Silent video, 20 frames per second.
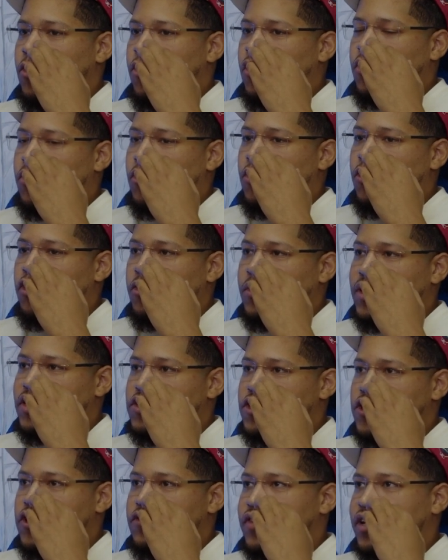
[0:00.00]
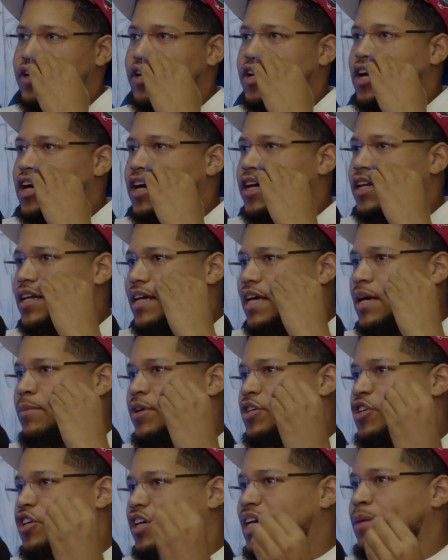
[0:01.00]
Who are we serving? The
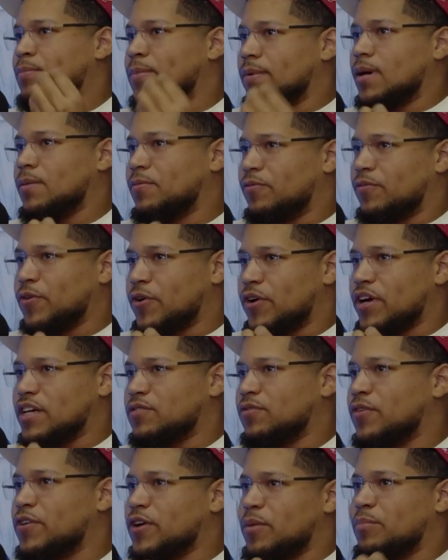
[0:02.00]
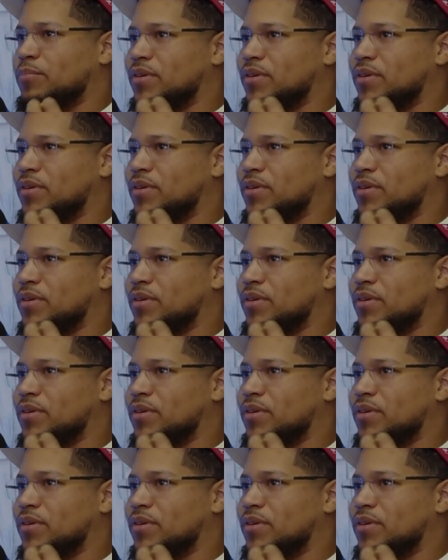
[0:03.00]
image you're keeping up for is for your